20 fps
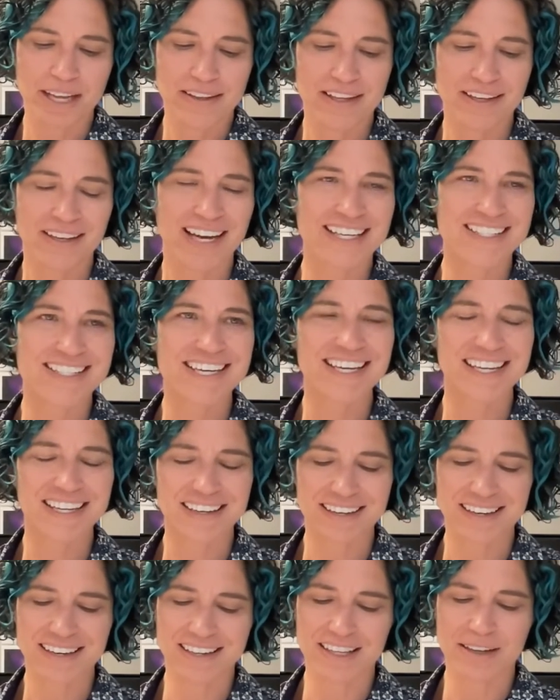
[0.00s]
that lies
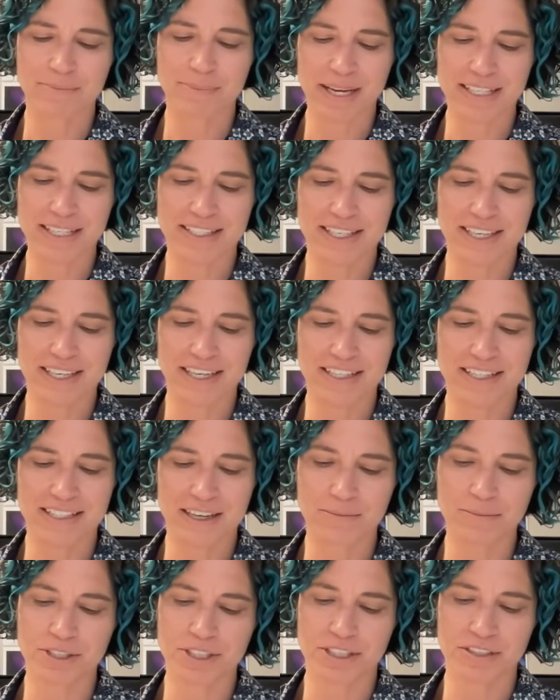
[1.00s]
hidden in the basic
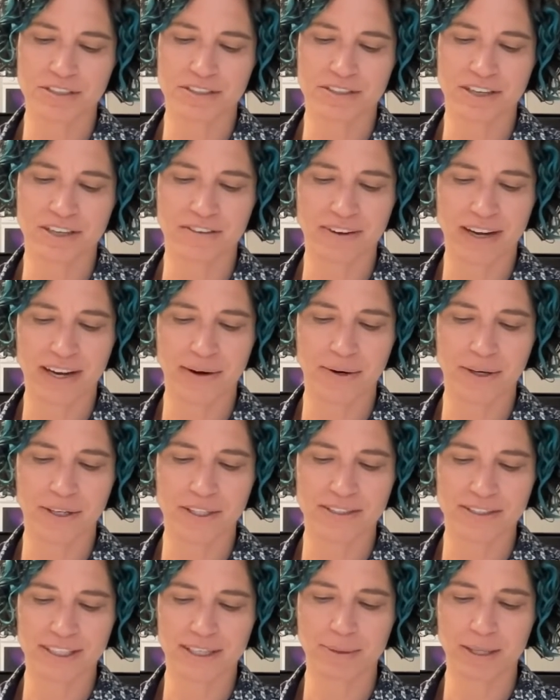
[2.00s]
assumptions of our
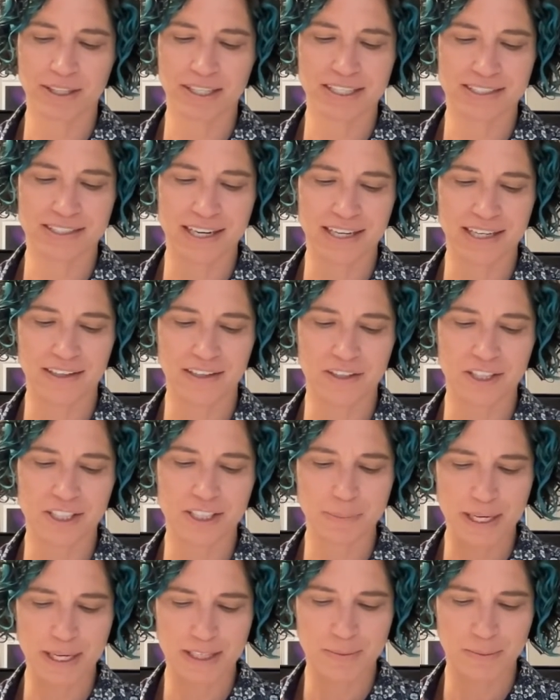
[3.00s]
seemingly secular
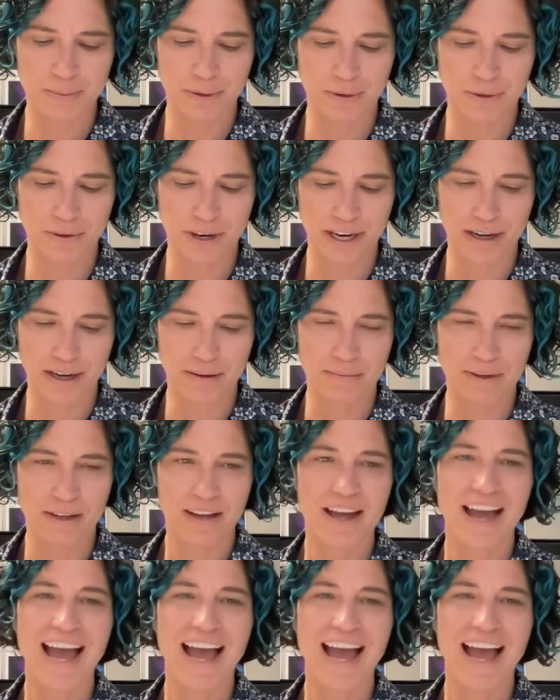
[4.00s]
space program